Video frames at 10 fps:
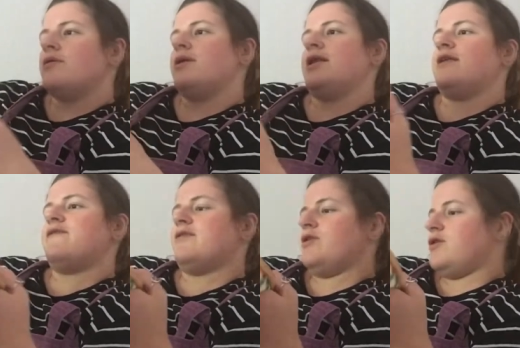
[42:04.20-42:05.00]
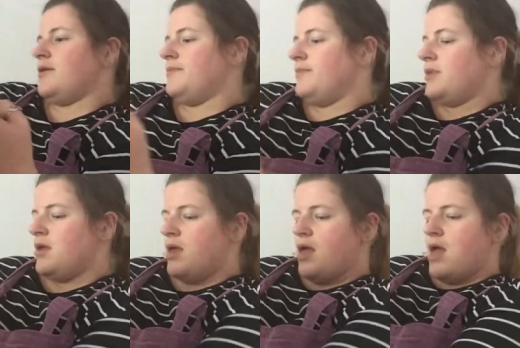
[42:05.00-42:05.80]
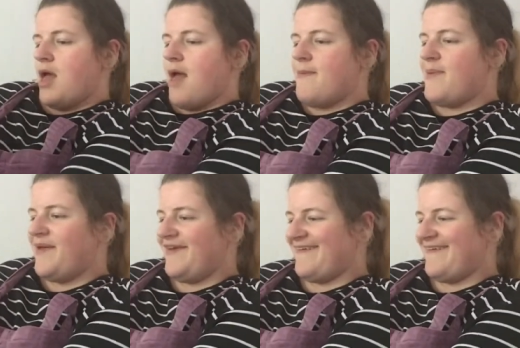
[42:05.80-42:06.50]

really to finish it. Um,